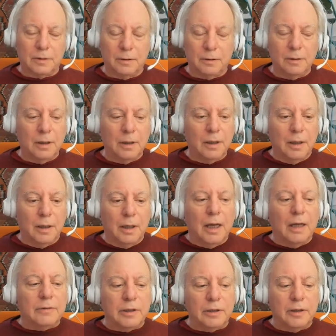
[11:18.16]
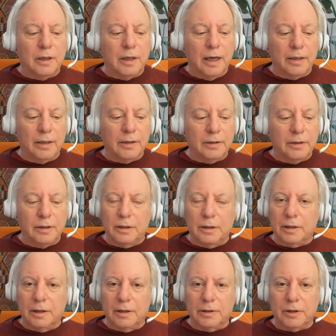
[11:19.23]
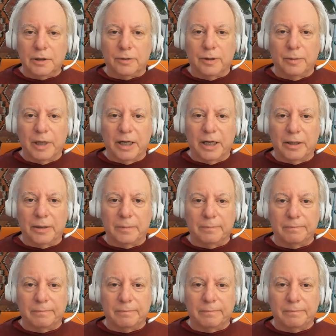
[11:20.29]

Cool. How did the kids learn about it?